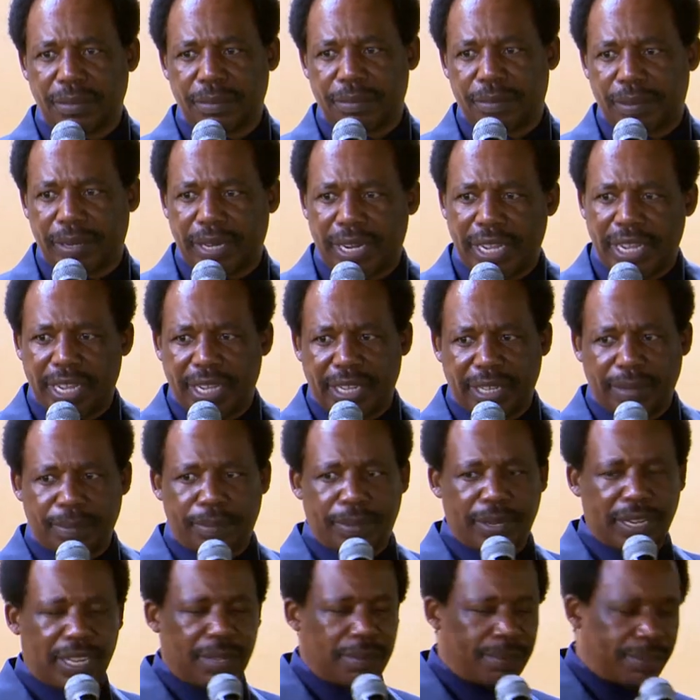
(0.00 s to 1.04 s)
Pray,
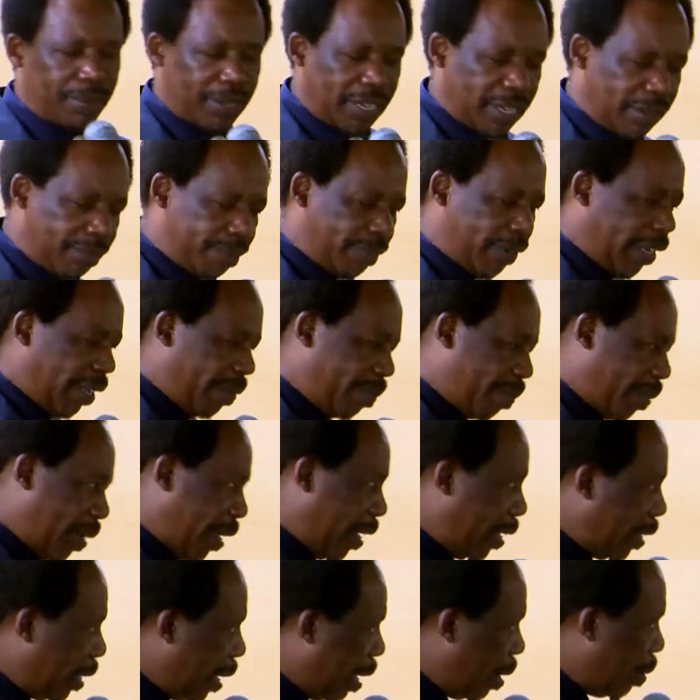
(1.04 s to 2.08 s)
pray, pray, pray,
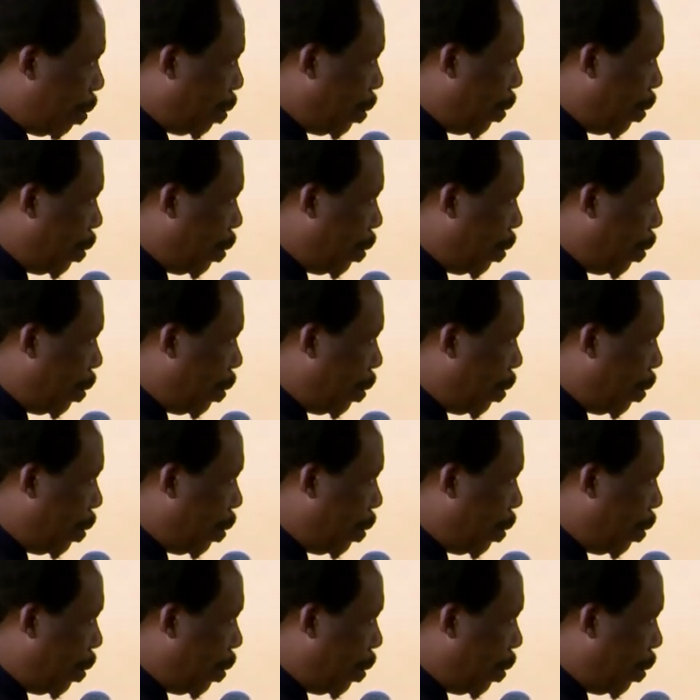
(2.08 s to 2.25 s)
pray now.